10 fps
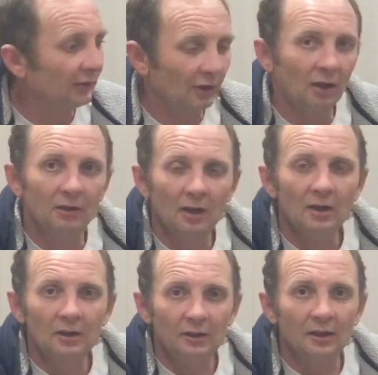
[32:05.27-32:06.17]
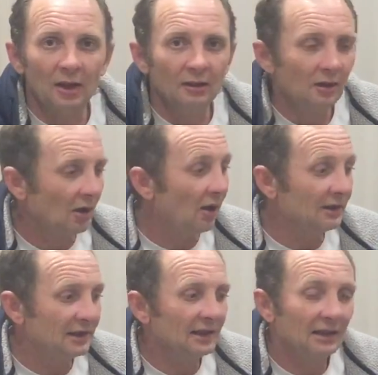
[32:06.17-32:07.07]
So, you know,
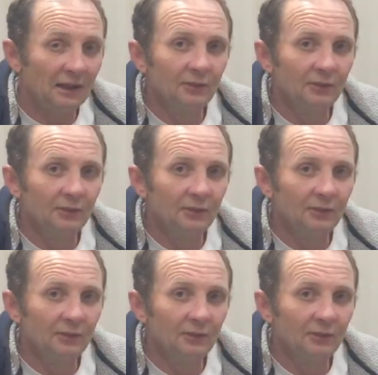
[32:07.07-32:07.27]
ideally,